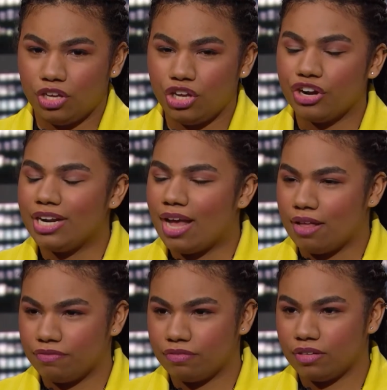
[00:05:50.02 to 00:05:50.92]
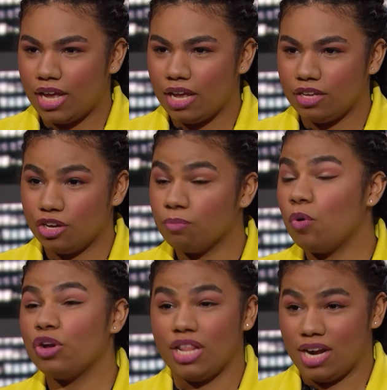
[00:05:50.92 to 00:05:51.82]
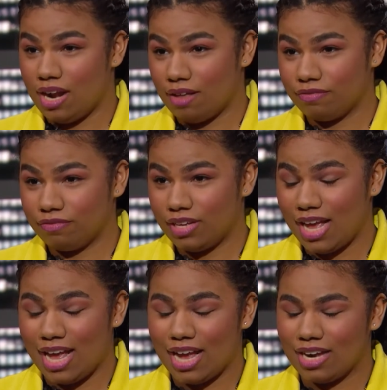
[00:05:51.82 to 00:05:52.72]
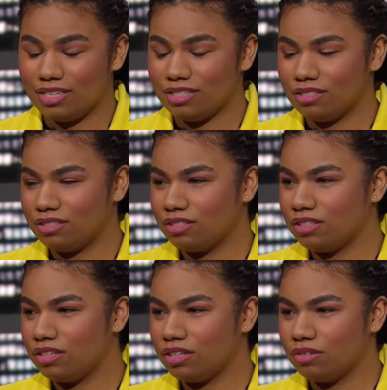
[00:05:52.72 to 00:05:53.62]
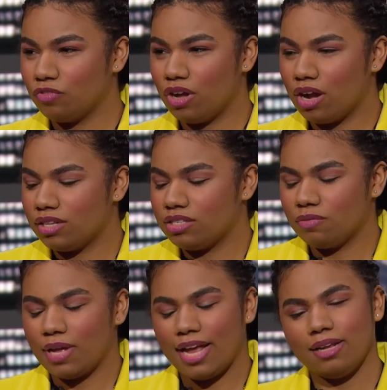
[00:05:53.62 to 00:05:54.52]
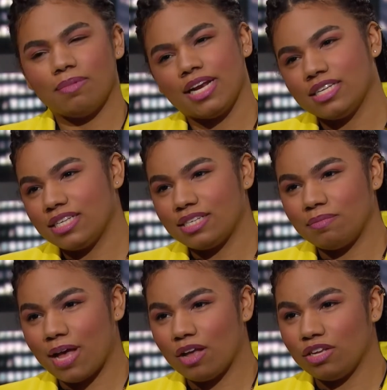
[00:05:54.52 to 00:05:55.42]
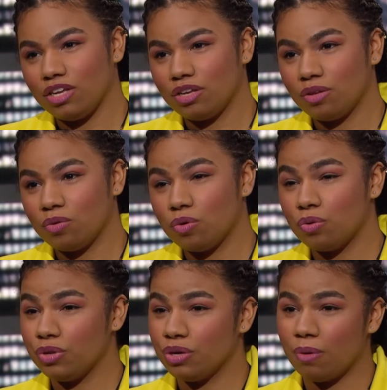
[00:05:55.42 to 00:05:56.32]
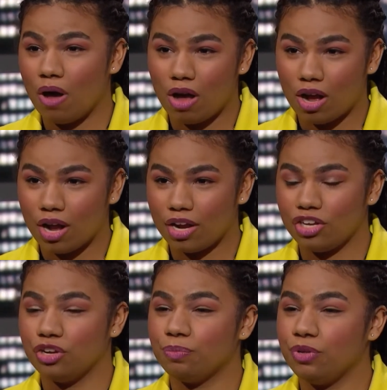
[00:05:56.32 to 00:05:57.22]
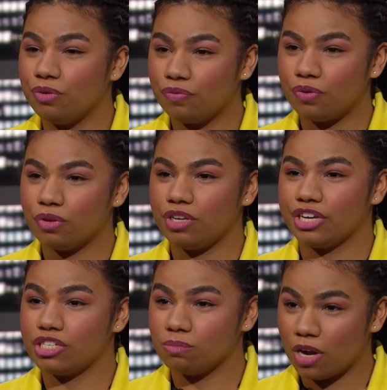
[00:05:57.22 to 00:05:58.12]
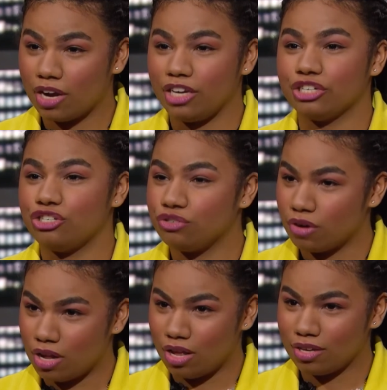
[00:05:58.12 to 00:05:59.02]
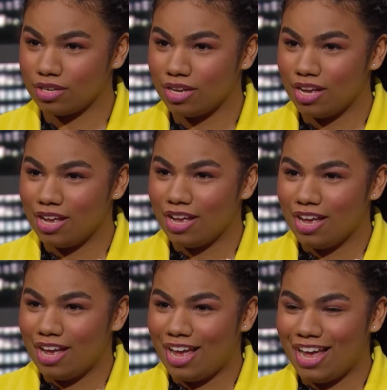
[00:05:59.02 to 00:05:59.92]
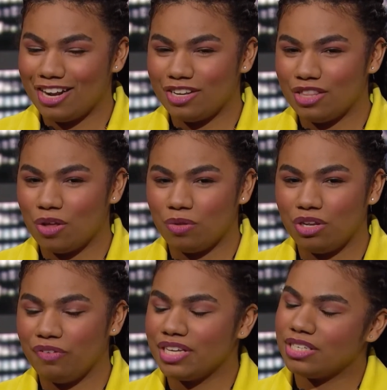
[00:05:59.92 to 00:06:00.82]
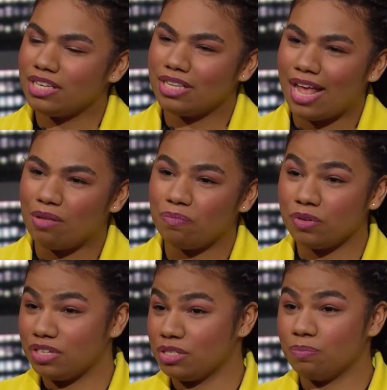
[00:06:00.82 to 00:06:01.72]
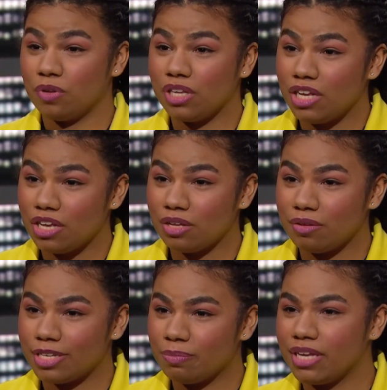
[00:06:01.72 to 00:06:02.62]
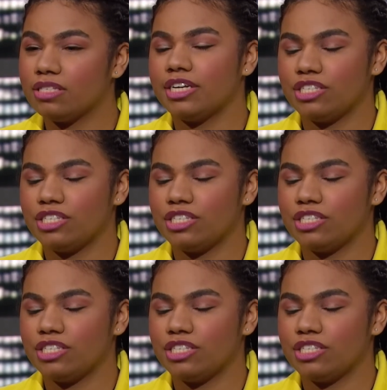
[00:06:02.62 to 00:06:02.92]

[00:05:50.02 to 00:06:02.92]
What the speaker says: You're enough. You're more than enough. And regardless of what anybody says about you, who you are, you're beautiful, you're smart, you're strong. And the only reason that bullies bully you is because they're